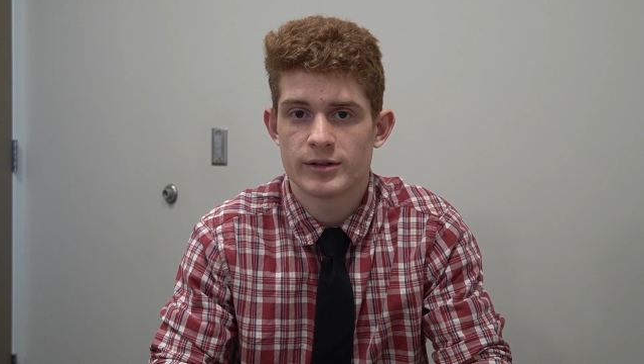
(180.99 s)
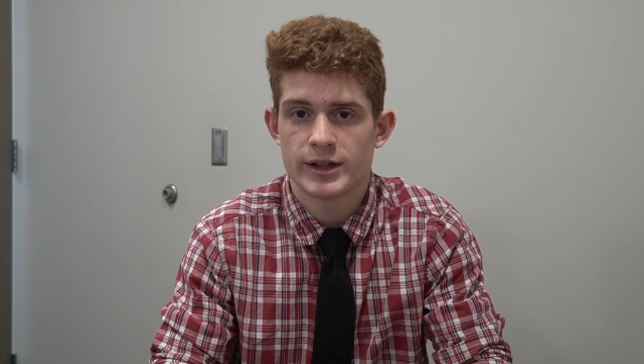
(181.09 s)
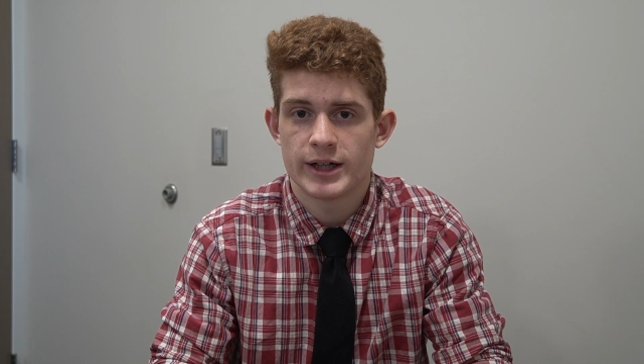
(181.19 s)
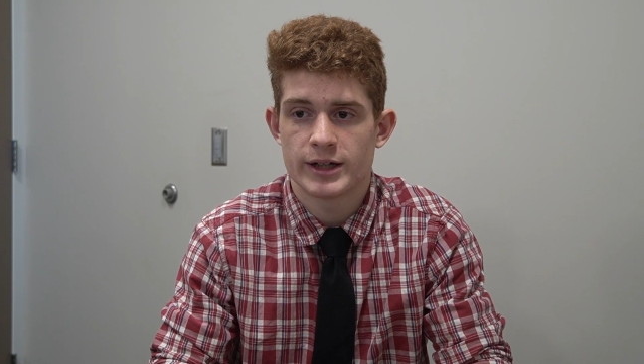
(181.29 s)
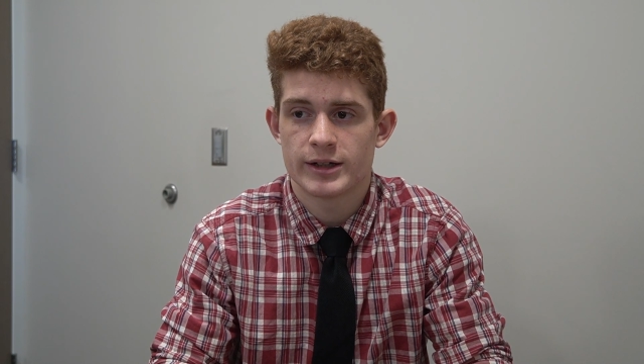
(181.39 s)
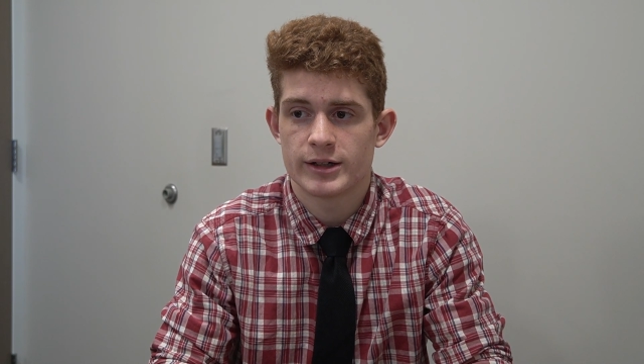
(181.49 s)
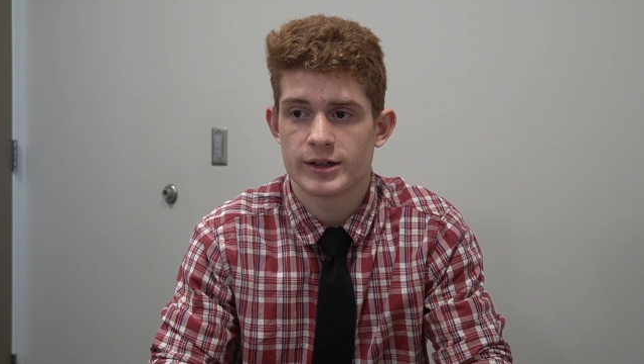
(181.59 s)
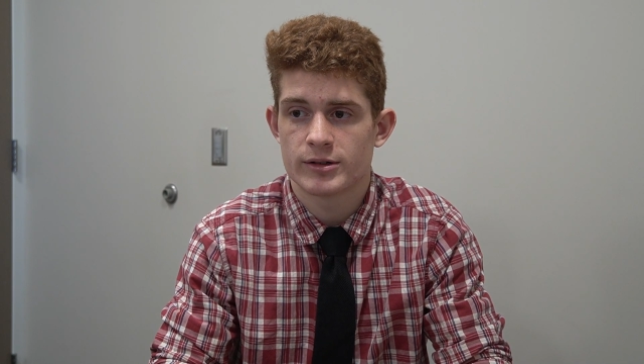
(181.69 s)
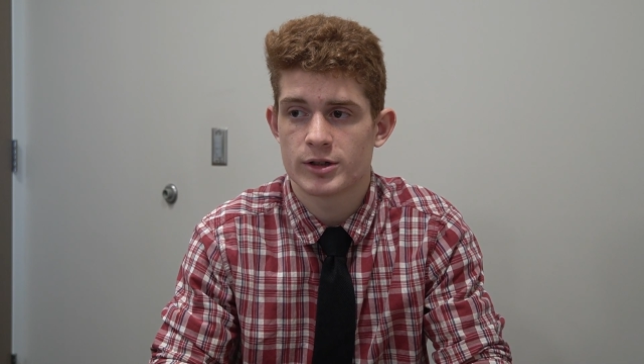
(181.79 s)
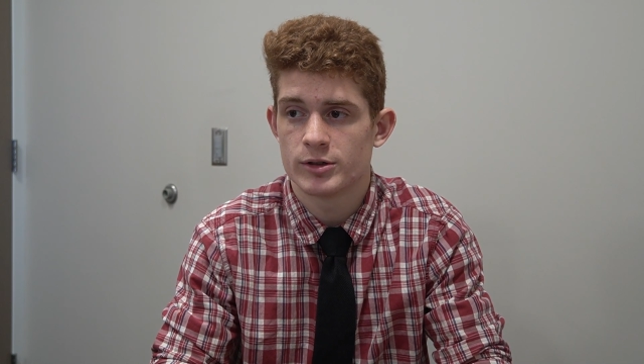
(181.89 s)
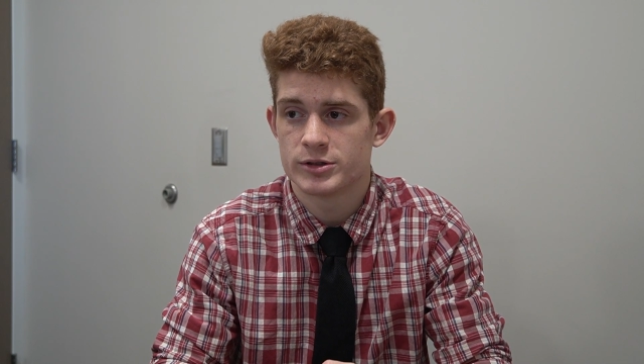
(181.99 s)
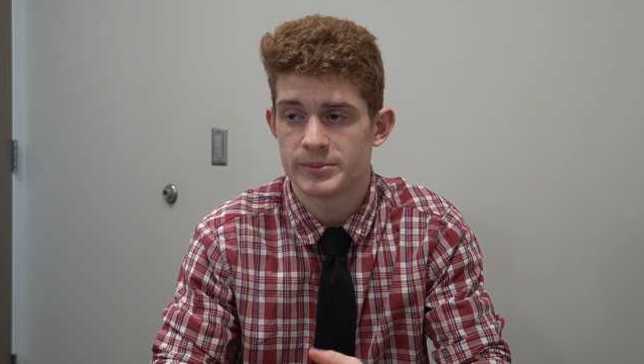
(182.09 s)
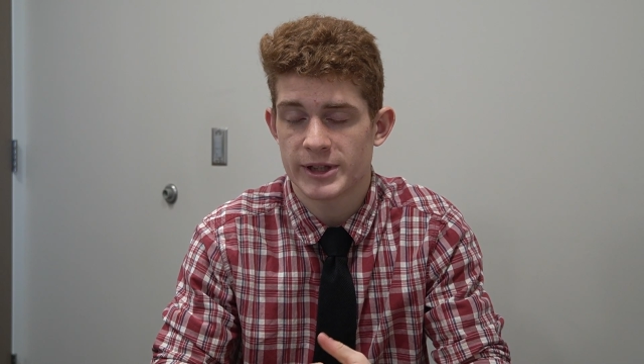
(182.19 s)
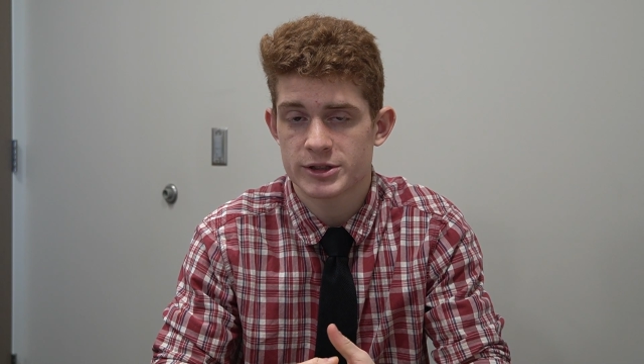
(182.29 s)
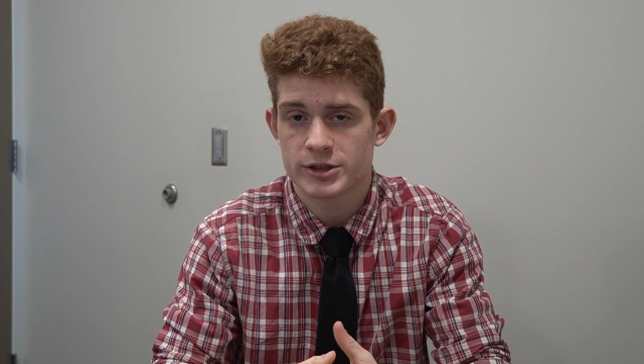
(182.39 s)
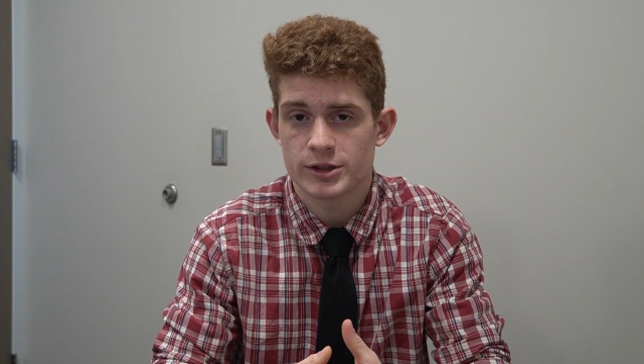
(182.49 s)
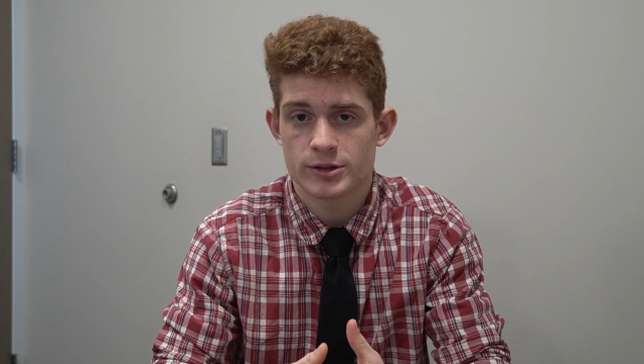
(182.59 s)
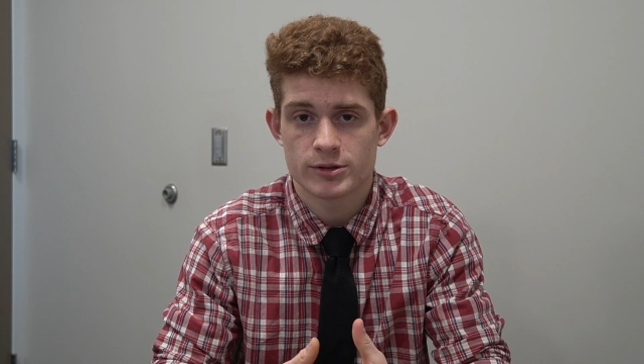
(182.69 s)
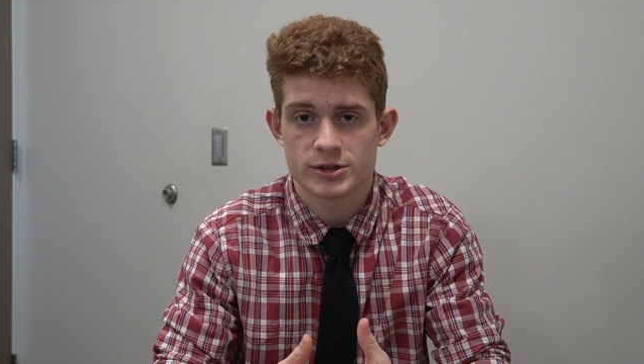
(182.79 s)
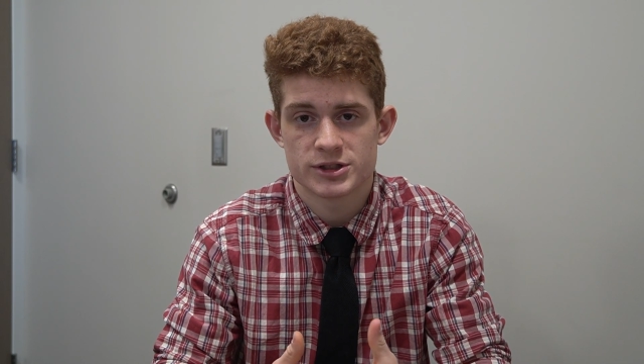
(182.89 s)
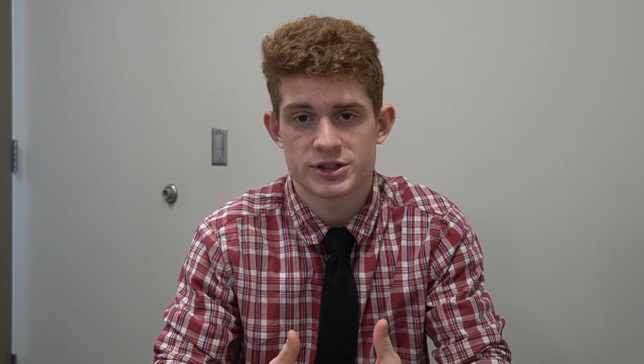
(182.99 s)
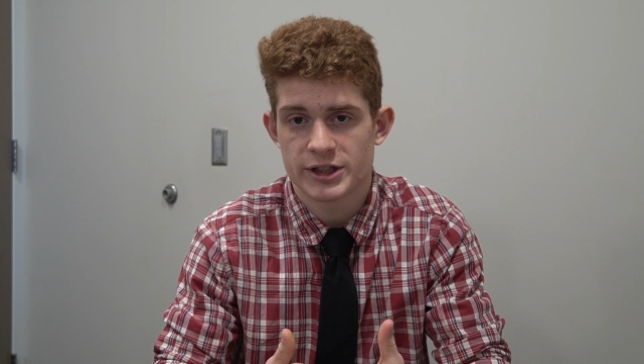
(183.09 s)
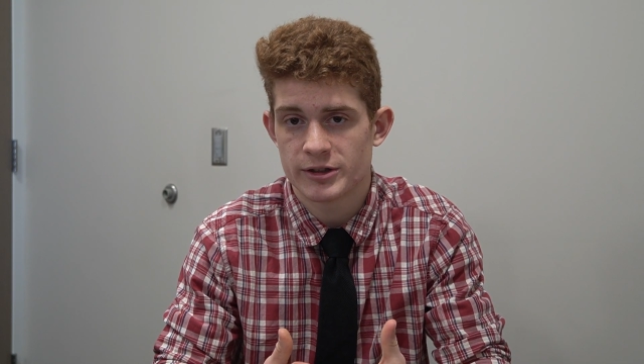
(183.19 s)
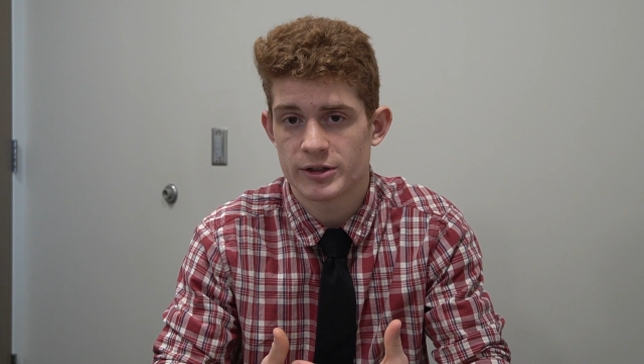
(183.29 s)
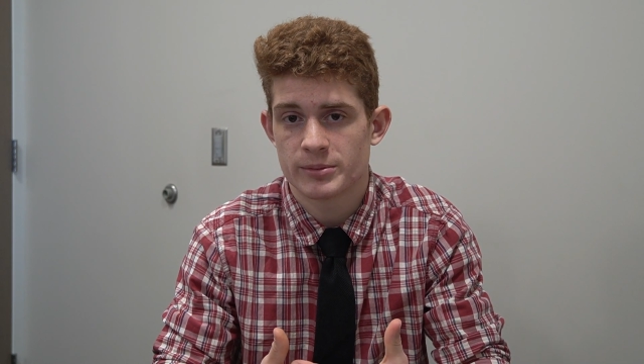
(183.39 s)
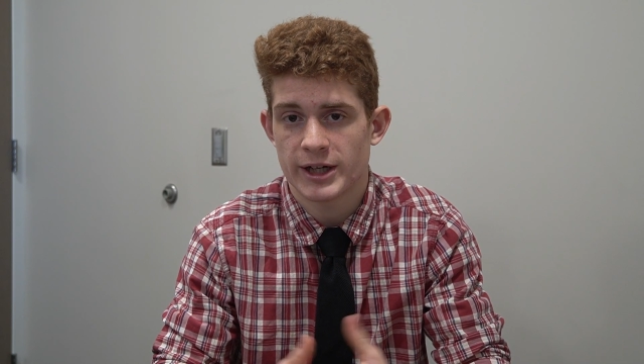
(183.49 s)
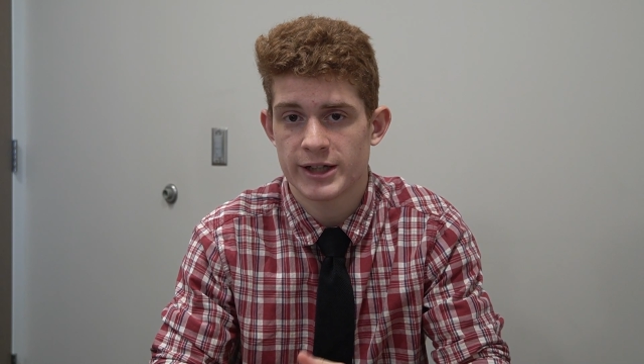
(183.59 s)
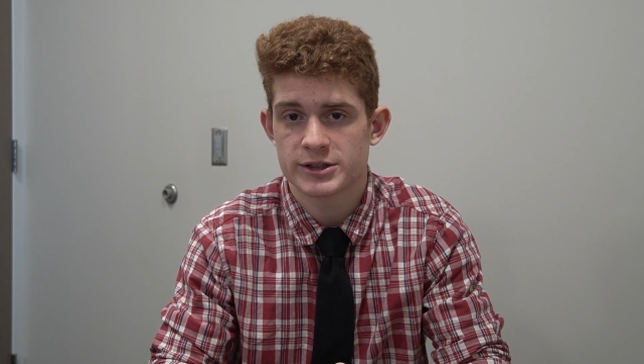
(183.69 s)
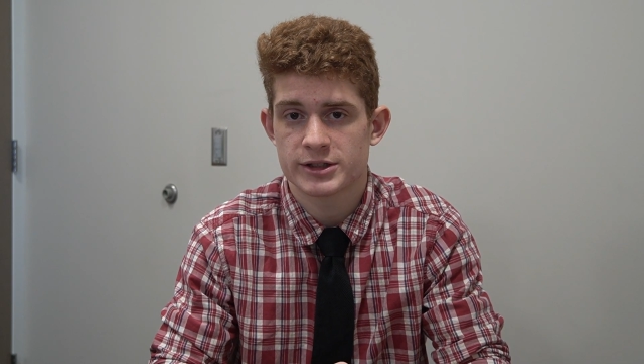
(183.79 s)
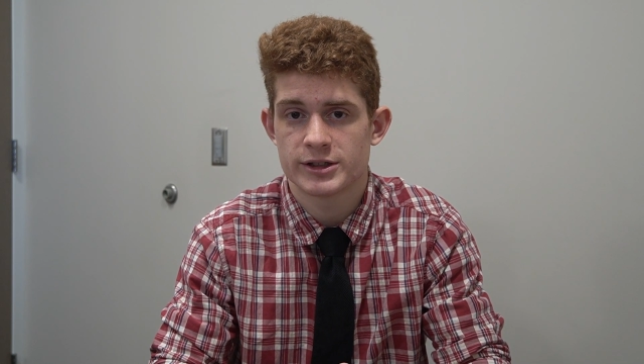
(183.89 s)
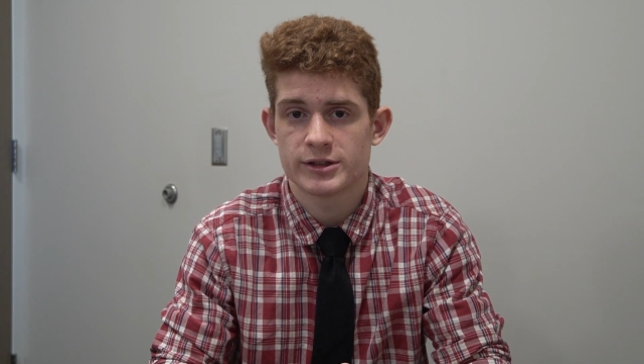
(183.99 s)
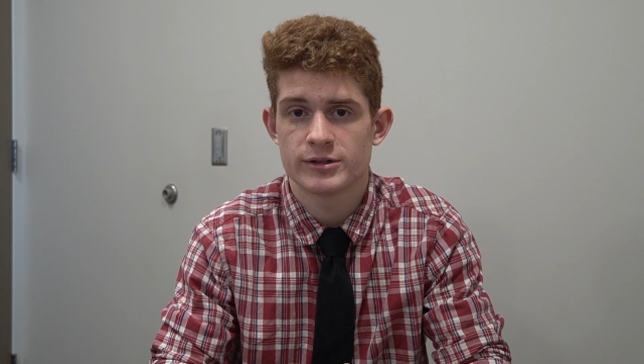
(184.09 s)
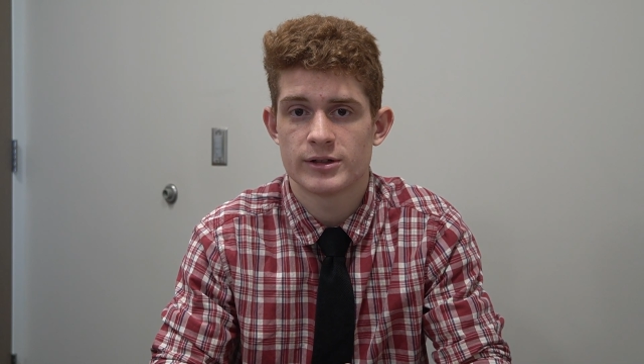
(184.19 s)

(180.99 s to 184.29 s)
that uh, go to Mexico or just here in Nebraska,